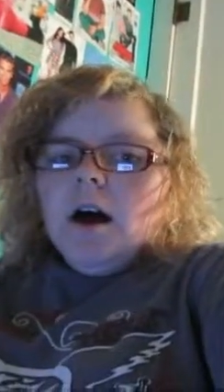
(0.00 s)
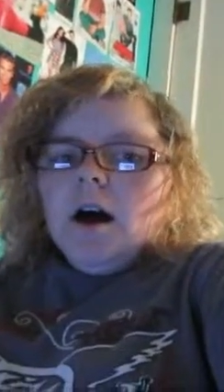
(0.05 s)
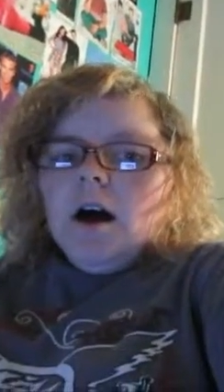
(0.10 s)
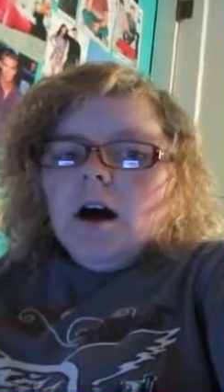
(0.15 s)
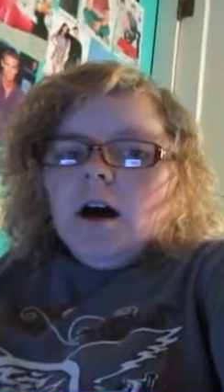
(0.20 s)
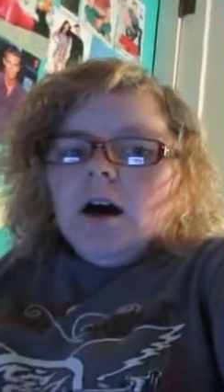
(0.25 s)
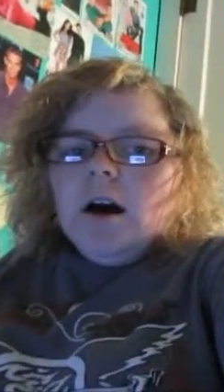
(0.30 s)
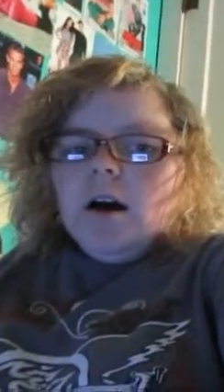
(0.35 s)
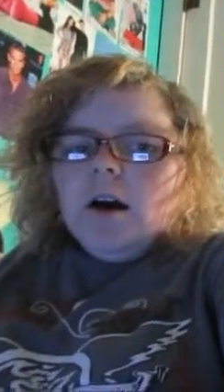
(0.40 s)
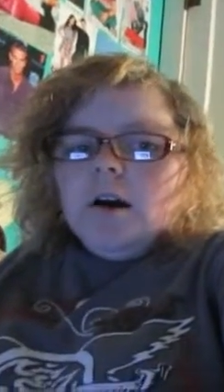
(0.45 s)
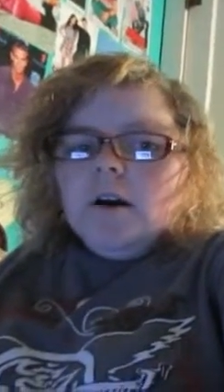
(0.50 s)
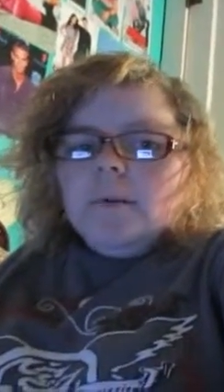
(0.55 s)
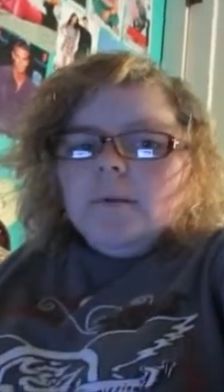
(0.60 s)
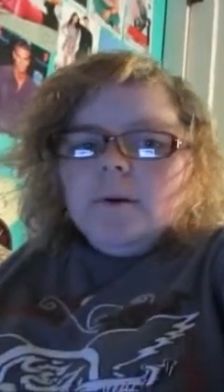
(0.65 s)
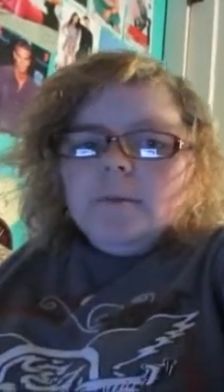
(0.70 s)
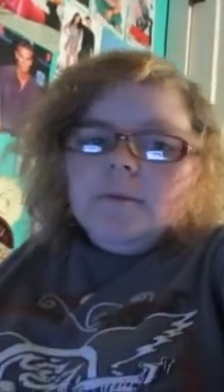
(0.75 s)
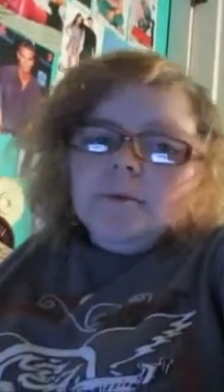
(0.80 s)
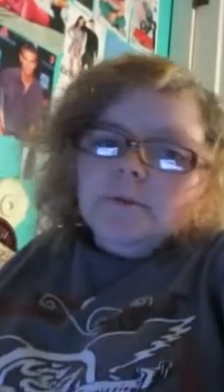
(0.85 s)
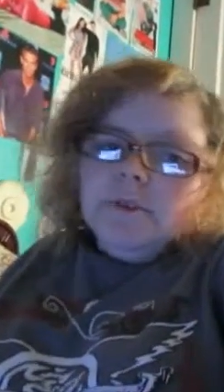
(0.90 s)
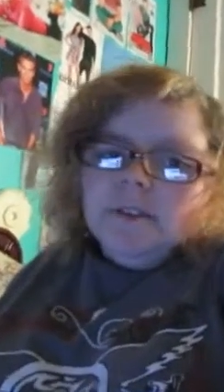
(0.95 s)
I'm
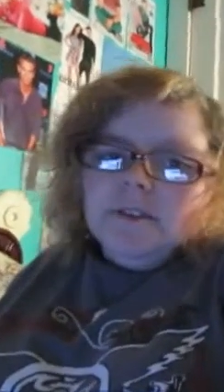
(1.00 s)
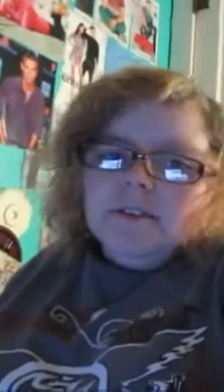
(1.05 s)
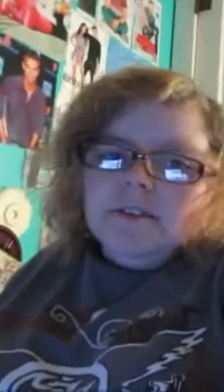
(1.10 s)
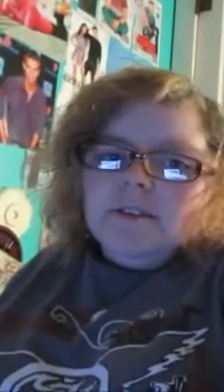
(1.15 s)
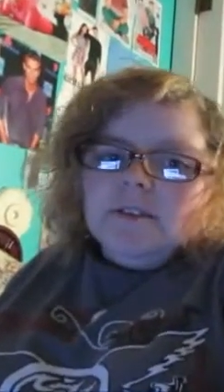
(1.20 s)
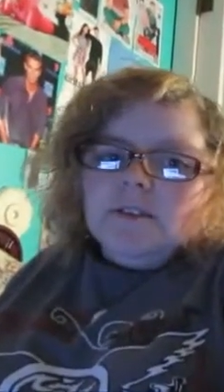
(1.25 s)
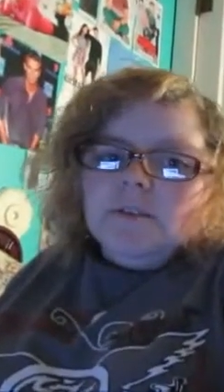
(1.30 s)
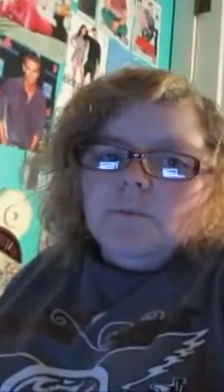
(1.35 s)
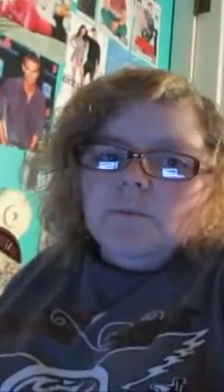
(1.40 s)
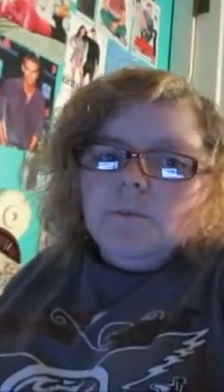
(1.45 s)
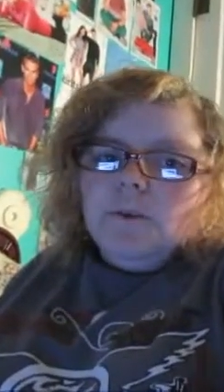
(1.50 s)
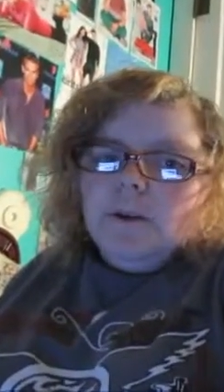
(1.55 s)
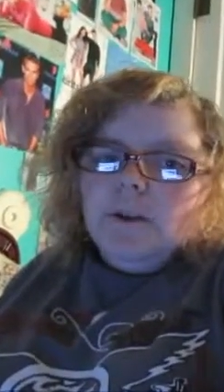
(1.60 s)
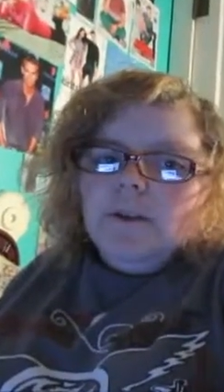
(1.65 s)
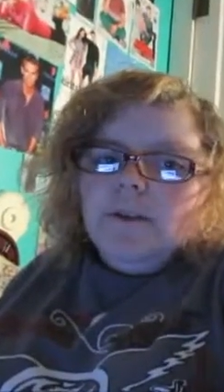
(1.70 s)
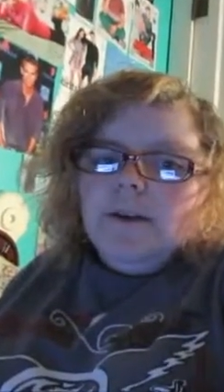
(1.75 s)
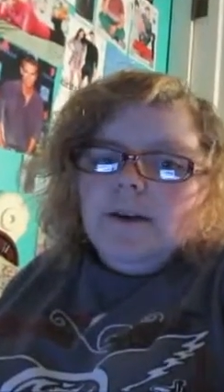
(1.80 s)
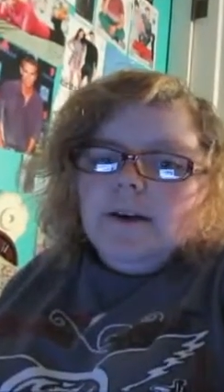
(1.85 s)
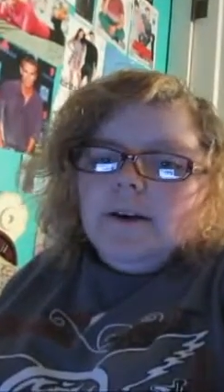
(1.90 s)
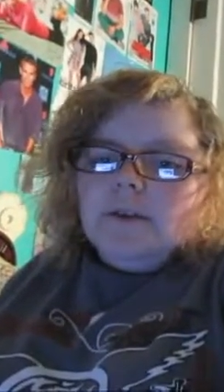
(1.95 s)
only in season one
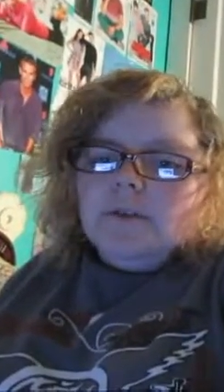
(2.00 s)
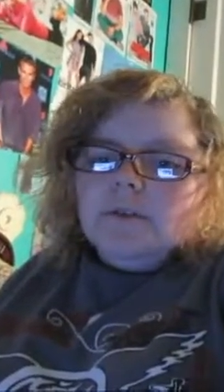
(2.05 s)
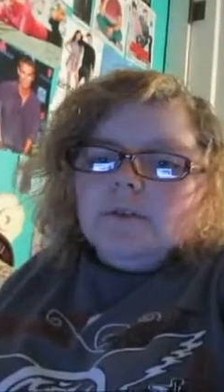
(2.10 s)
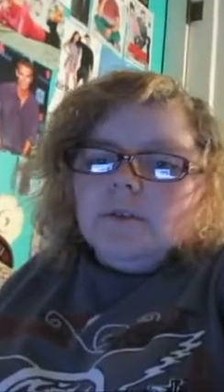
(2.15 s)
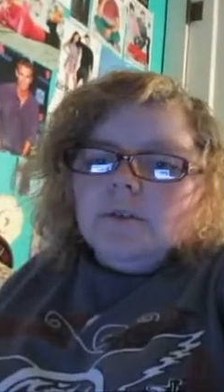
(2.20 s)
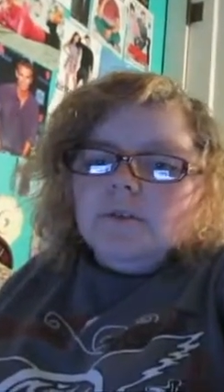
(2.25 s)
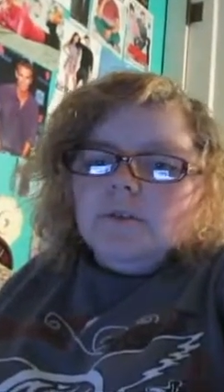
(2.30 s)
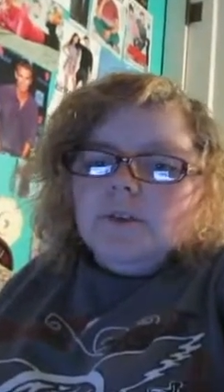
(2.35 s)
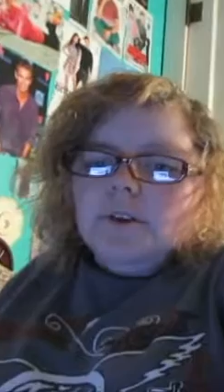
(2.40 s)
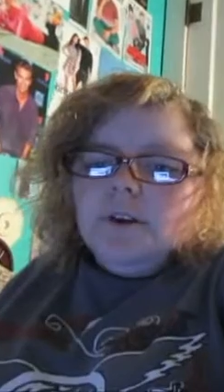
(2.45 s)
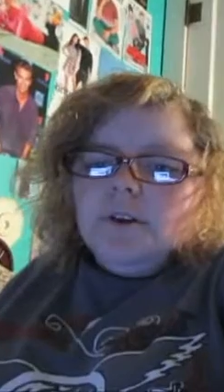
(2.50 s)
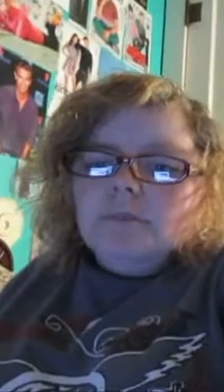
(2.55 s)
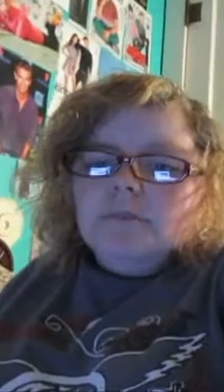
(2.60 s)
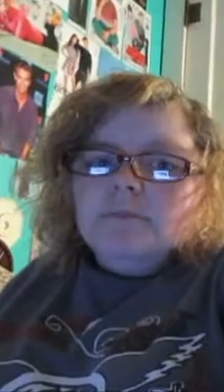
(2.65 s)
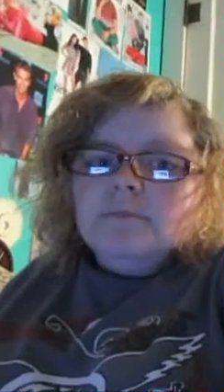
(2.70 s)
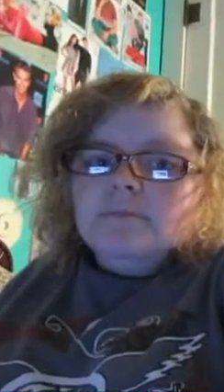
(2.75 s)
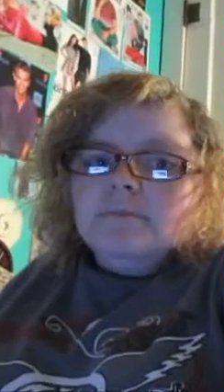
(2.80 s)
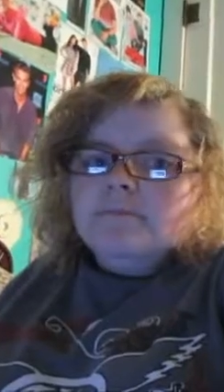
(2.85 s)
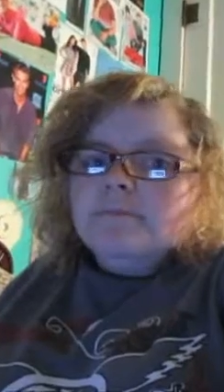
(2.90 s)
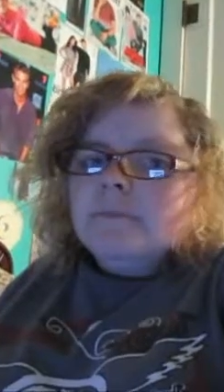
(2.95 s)
of that, so you know.
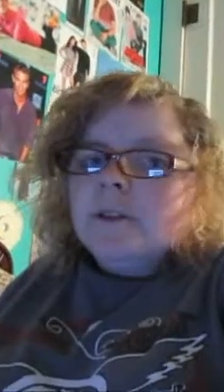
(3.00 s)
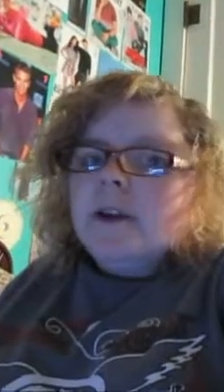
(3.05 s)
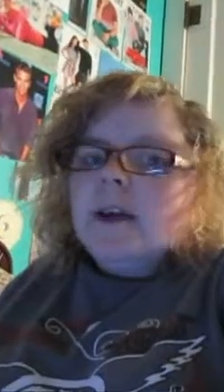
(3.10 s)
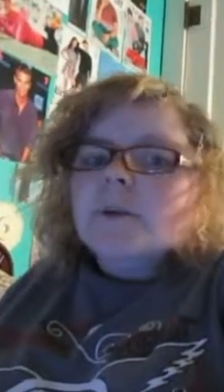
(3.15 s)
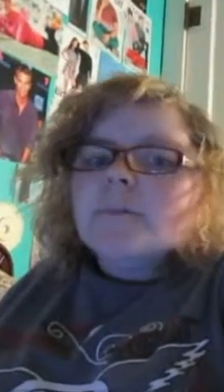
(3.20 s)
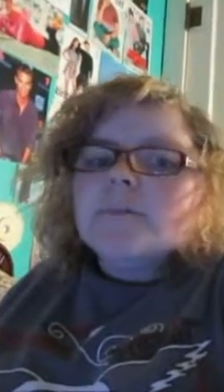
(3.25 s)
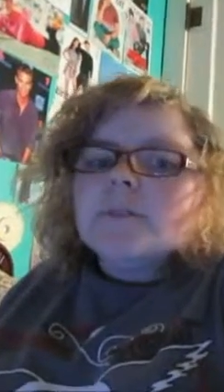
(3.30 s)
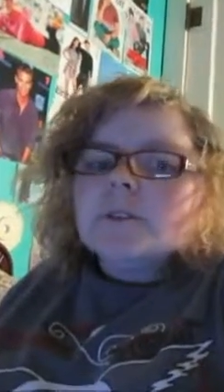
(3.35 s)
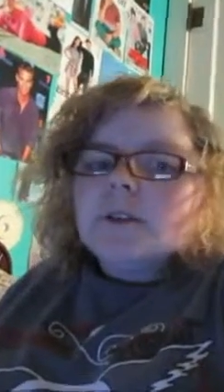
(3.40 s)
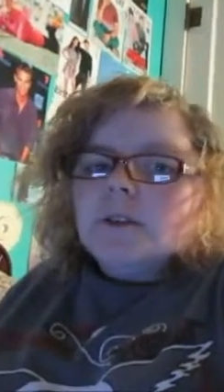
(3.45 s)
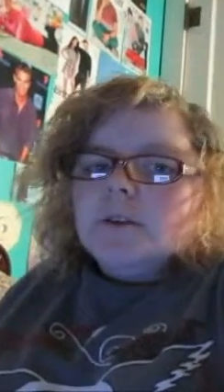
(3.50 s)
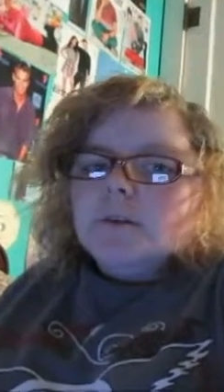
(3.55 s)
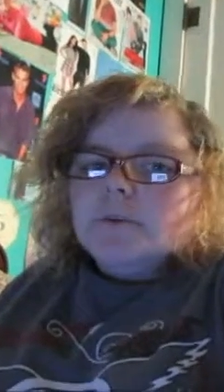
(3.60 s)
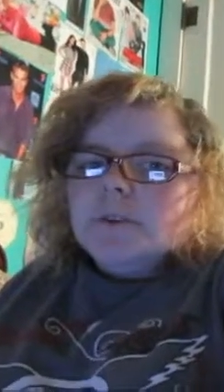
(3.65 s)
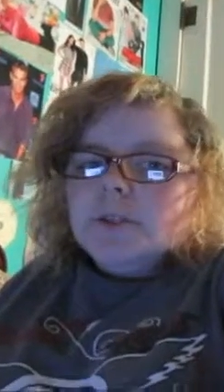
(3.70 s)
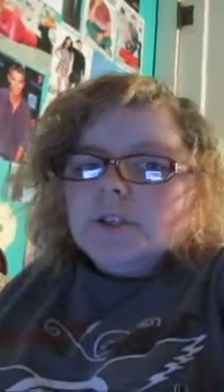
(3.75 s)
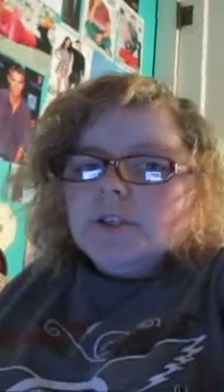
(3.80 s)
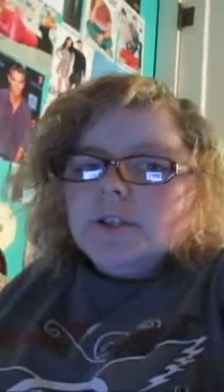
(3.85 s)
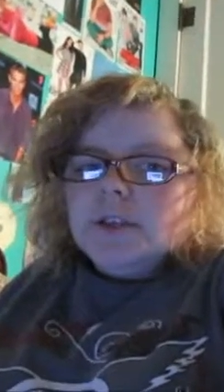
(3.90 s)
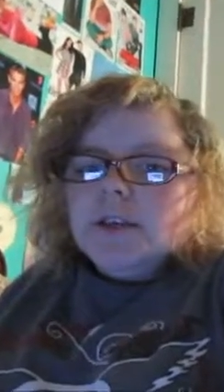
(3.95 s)
Slowly
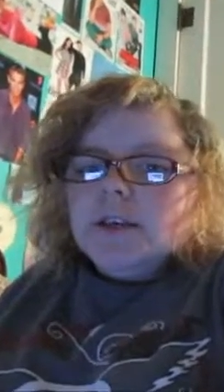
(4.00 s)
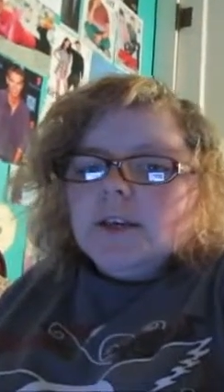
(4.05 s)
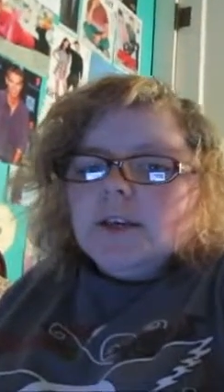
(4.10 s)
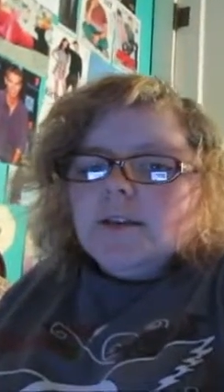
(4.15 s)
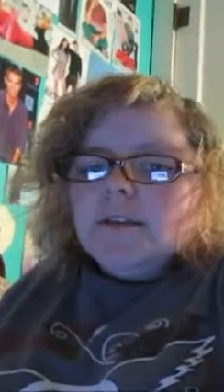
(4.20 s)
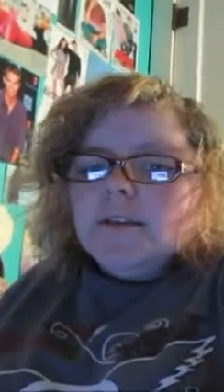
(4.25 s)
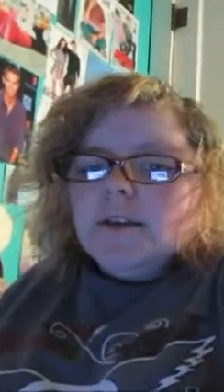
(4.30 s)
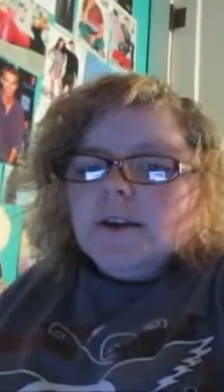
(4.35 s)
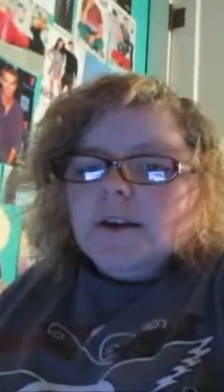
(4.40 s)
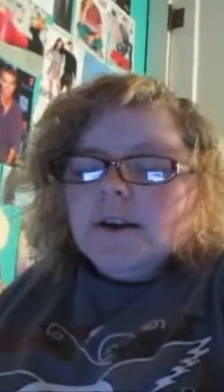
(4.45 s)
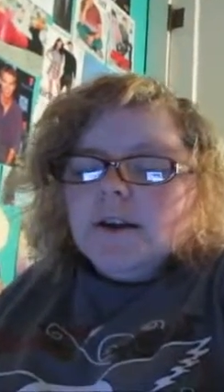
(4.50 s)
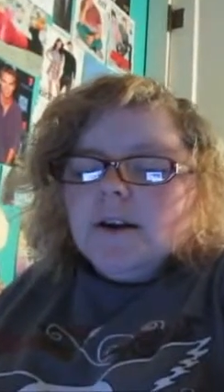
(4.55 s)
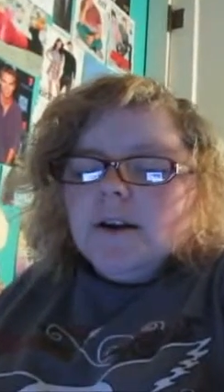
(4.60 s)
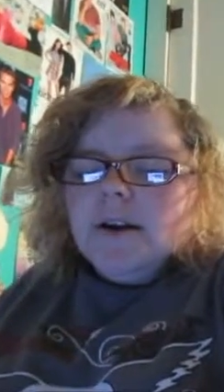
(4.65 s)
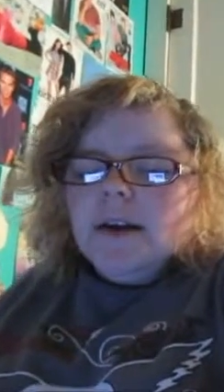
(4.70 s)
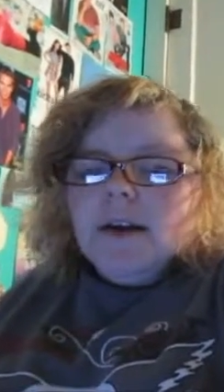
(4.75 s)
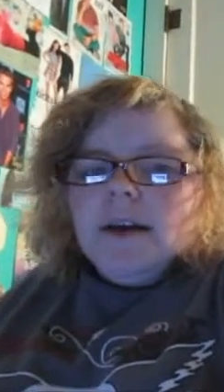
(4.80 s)
but surely getting there.